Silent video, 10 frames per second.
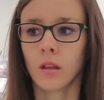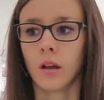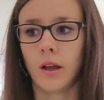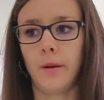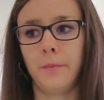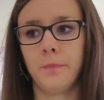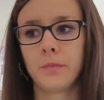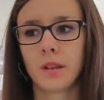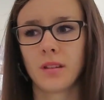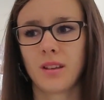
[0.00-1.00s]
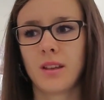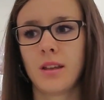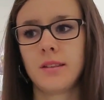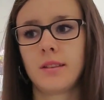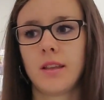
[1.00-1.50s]
Um,
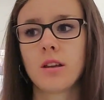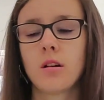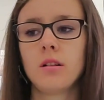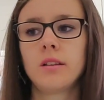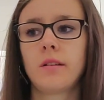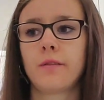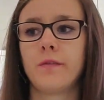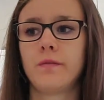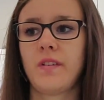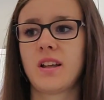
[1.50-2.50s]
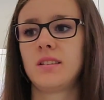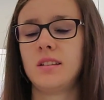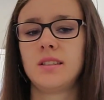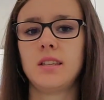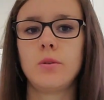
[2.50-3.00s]
he's, he called it a fancy
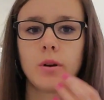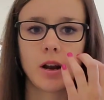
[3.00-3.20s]
C word.